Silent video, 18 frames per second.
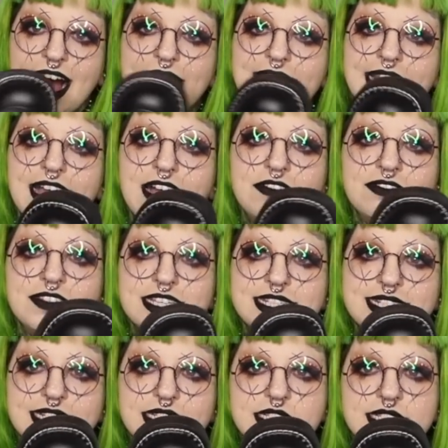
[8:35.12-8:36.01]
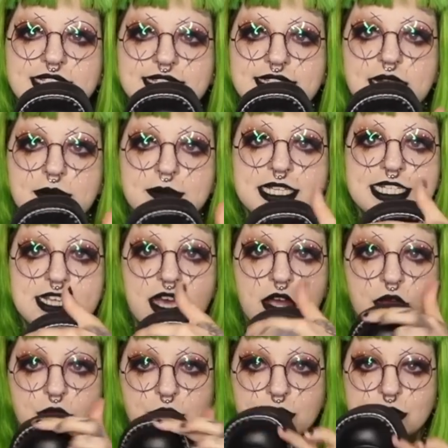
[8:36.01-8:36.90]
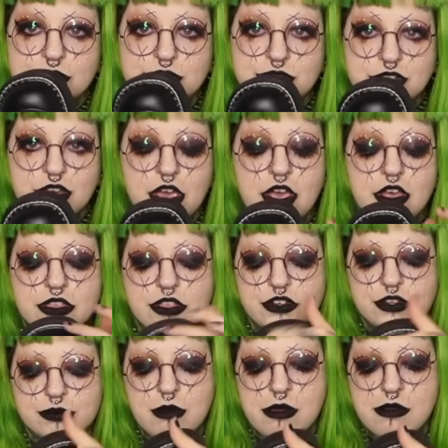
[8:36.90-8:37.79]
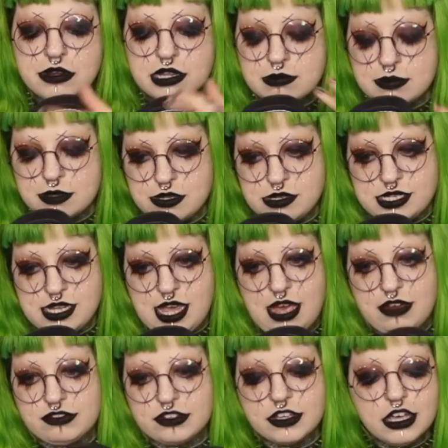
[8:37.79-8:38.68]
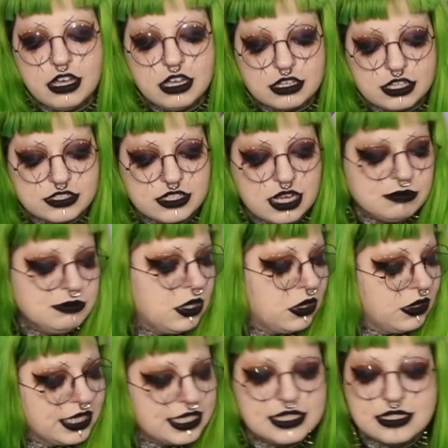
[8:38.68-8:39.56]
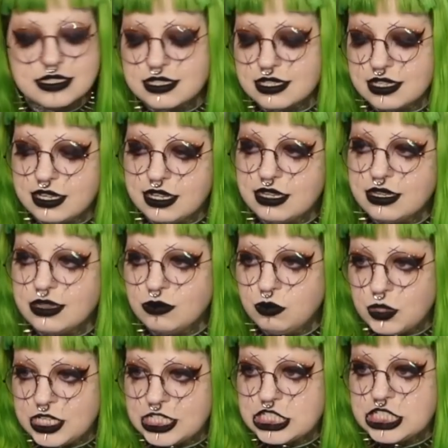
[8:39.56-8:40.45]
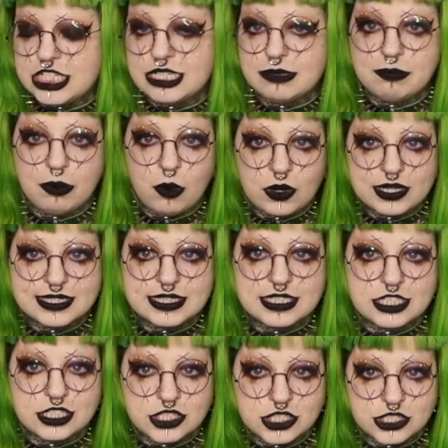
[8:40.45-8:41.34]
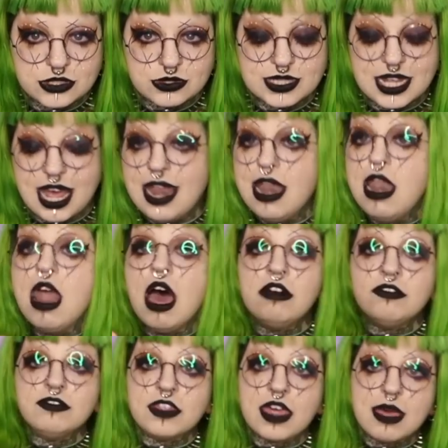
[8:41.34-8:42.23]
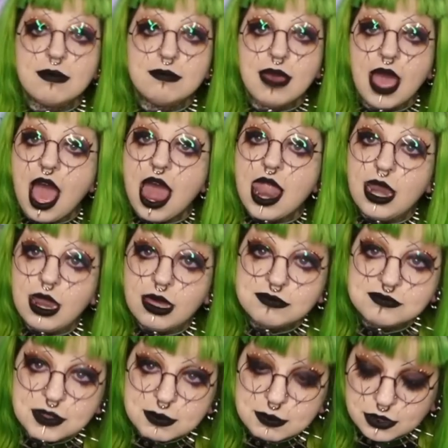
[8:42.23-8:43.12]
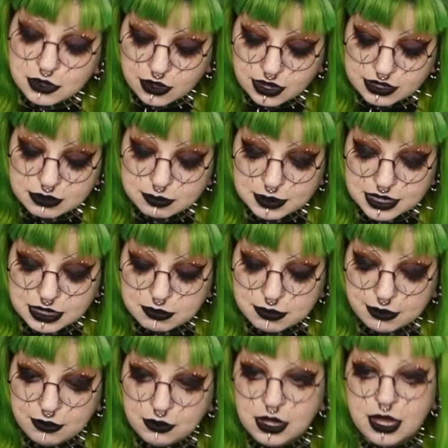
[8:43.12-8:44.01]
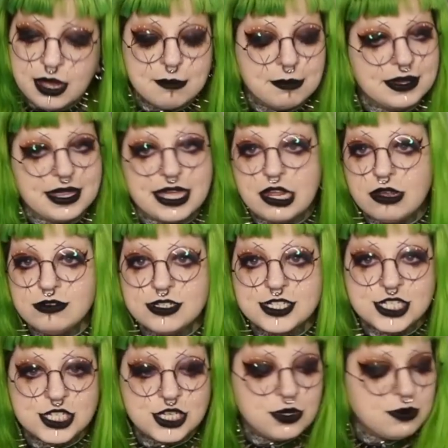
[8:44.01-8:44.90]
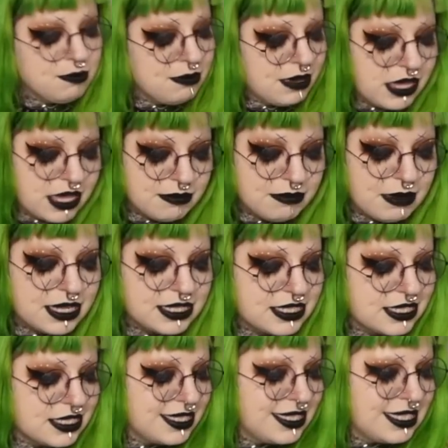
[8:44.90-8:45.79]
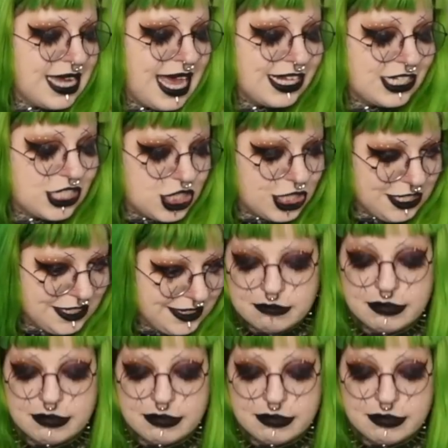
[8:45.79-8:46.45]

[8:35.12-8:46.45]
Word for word: I love these little stubby toes that Demonia boots have because I'm not into witchy pointy shoes. I love them. I love them on other people, but they don't suit me in my stature.